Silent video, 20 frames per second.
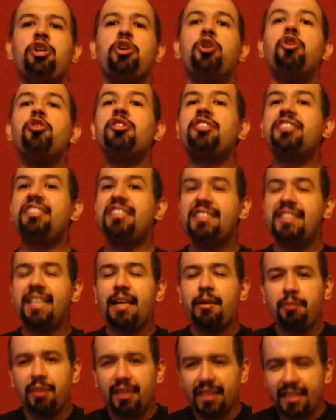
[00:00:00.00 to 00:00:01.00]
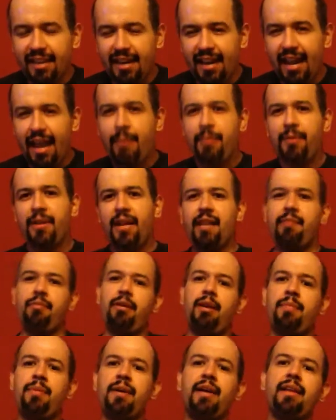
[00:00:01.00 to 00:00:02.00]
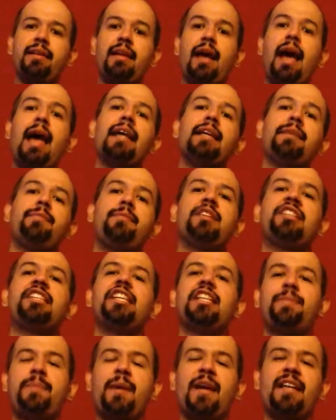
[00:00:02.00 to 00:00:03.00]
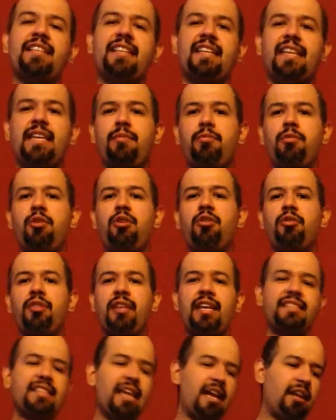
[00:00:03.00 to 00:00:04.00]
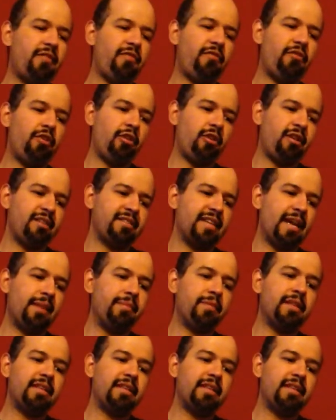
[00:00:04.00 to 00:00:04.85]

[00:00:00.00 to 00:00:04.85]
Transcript: Who's to say what's going to happen anyway, but I suspect Nikki will hold that title for a long time.